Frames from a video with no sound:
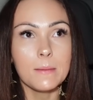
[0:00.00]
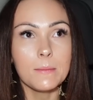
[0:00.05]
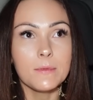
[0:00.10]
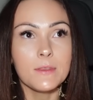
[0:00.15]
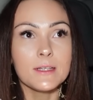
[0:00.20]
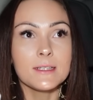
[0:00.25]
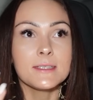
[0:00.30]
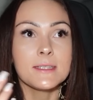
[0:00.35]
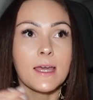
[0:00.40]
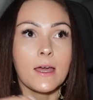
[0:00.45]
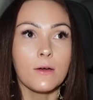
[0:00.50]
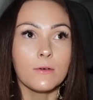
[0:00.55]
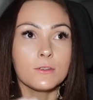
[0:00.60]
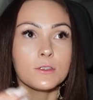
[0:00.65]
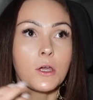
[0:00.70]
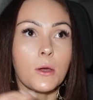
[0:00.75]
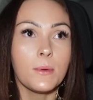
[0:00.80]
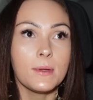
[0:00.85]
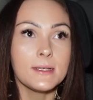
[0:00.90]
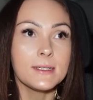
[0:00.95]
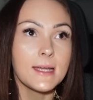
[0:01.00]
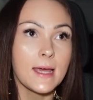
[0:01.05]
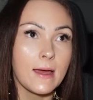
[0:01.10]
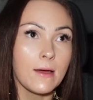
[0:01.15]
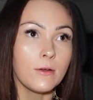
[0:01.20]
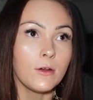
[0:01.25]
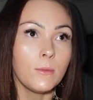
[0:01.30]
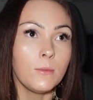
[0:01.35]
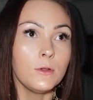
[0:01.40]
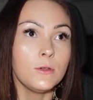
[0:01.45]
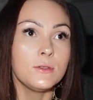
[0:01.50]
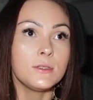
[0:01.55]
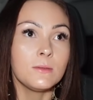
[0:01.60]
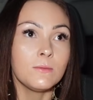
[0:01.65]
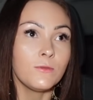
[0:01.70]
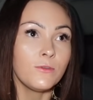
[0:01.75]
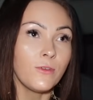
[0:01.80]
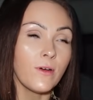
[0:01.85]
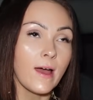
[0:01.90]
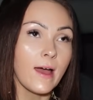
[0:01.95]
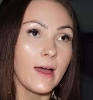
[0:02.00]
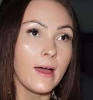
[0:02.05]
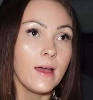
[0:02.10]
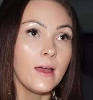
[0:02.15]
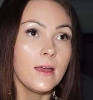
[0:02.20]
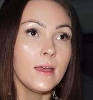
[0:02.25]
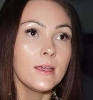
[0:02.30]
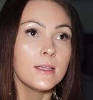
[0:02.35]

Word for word: the scale's going down, I'm losing fat,